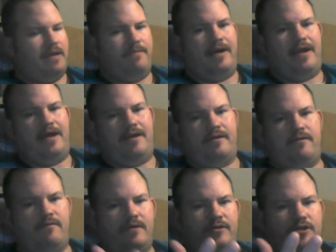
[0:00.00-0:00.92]
Everybody don't
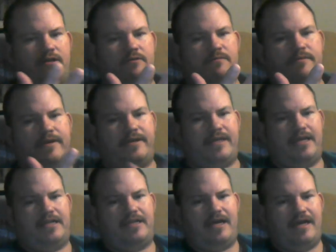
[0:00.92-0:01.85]
know what gingerbread
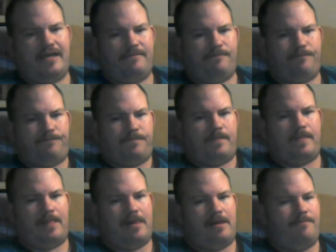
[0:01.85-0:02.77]
tastes like.
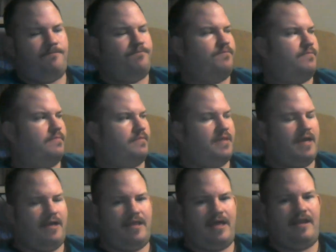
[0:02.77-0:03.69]
Um,
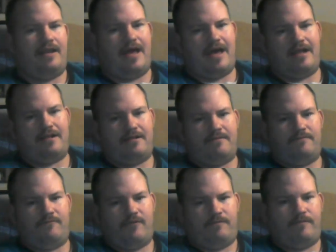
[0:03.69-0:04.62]
now that last
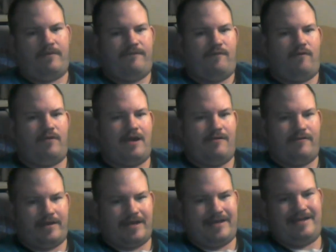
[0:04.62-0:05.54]
one before that
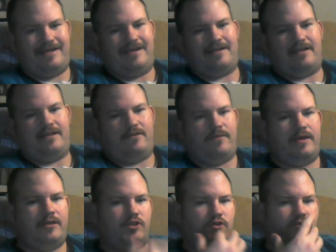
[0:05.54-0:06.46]
one, I did get a little
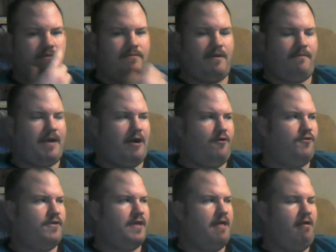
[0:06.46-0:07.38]
bit of juice in my mouth.